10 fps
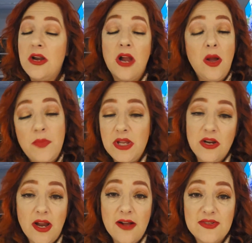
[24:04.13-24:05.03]
how big your
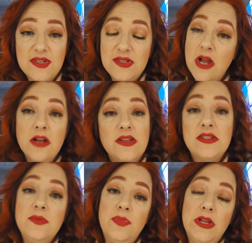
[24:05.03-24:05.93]
house is,
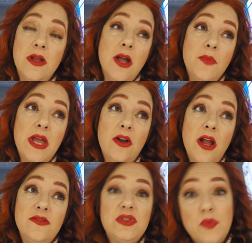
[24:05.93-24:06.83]
doesn't matter
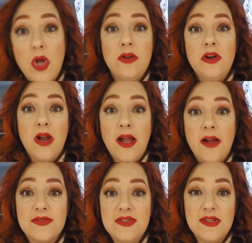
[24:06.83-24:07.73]
how small your
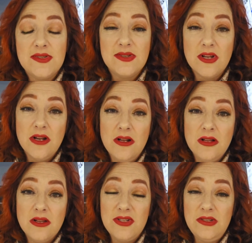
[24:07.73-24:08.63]
house is.
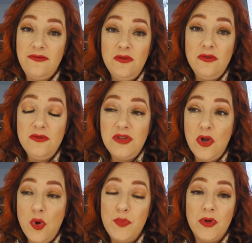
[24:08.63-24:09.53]
Because if you lose
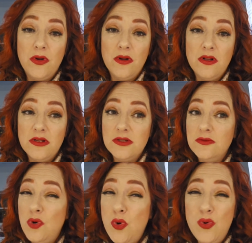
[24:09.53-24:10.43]
hope,
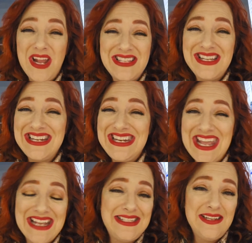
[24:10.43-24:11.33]
that's a
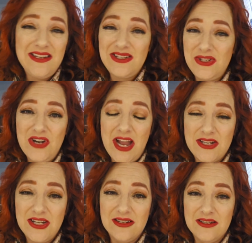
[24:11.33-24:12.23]
nasty distraction.